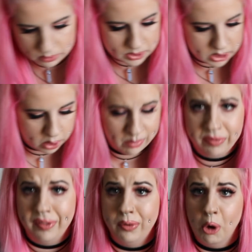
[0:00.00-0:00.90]
those two, and
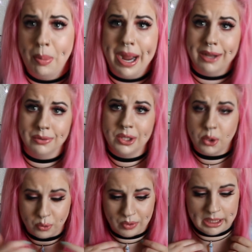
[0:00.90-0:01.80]
for £4
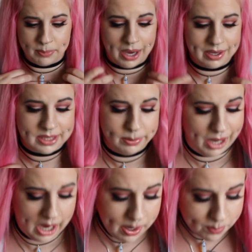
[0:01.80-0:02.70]
couldn't really pass them
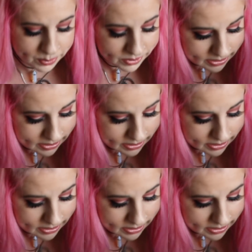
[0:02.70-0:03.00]
up.